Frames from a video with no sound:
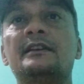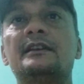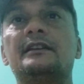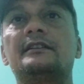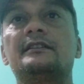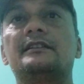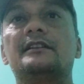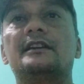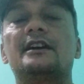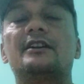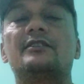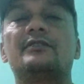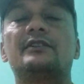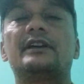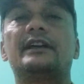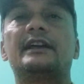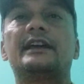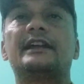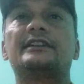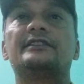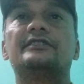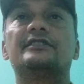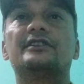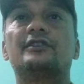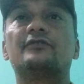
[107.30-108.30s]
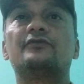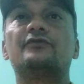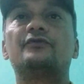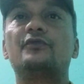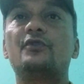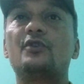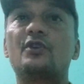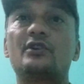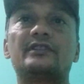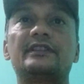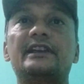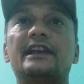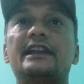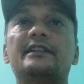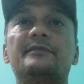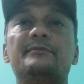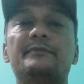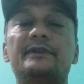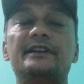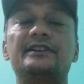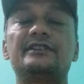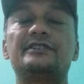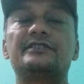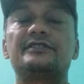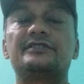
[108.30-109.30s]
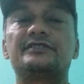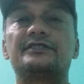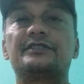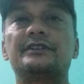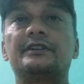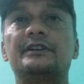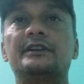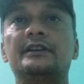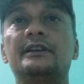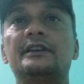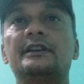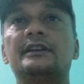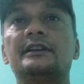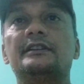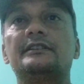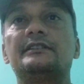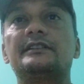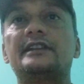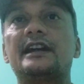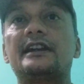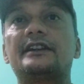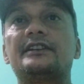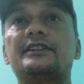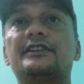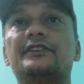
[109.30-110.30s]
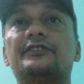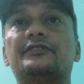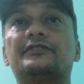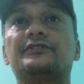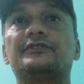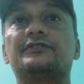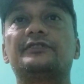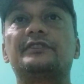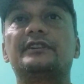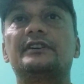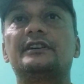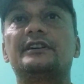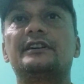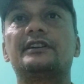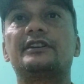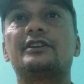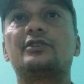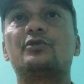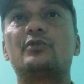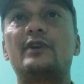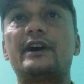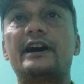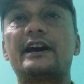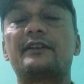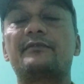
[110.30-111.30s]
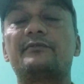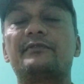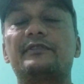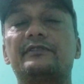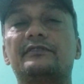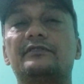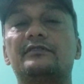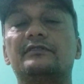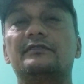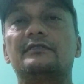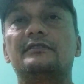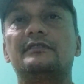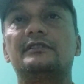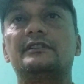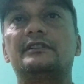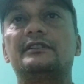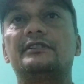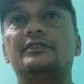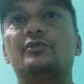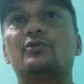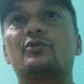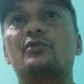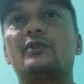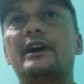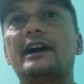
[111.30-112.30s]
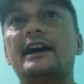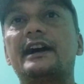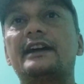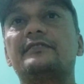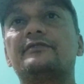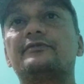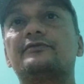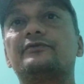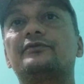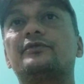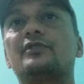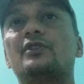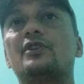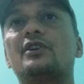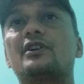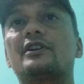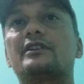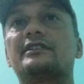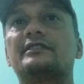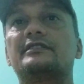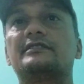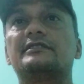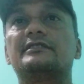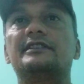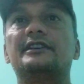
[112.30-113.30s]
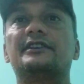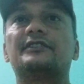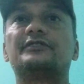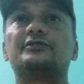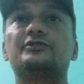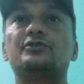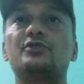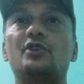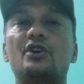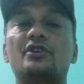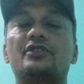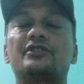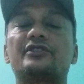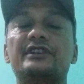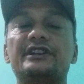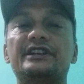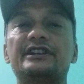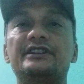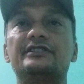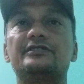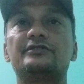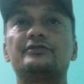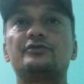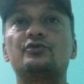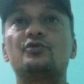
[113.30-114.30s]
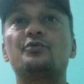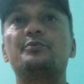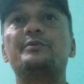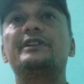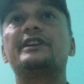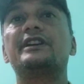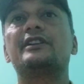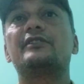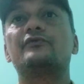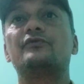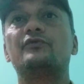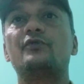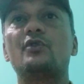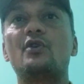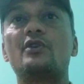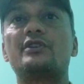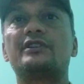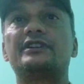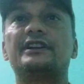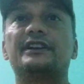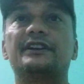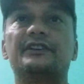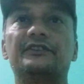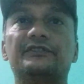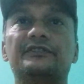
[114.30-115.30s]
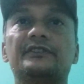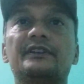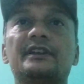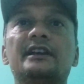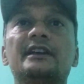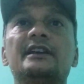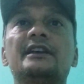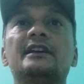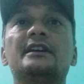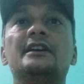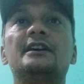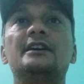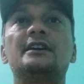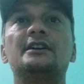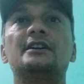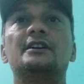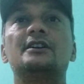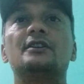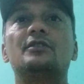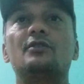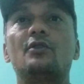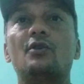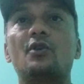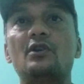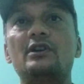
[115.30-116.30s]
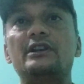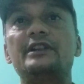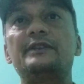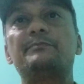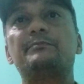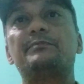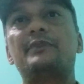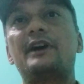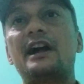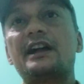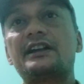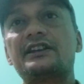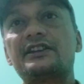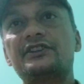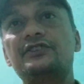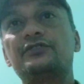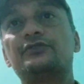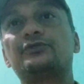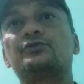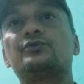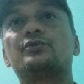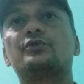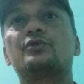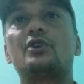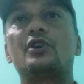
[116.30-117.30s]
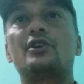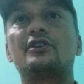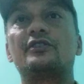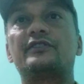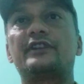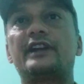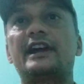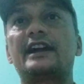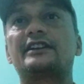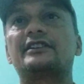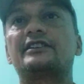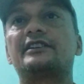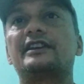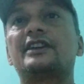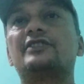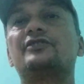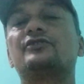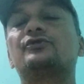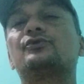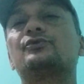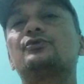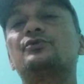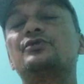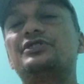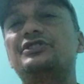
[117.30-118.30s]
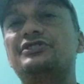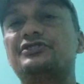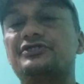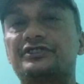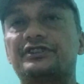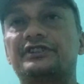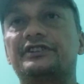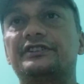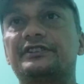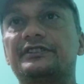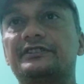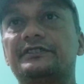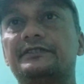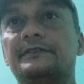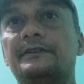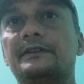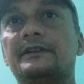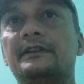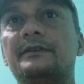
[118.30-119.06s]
Now, and the fourth element that is required for this doctrine to be invoked is only parties to contract can sue each other.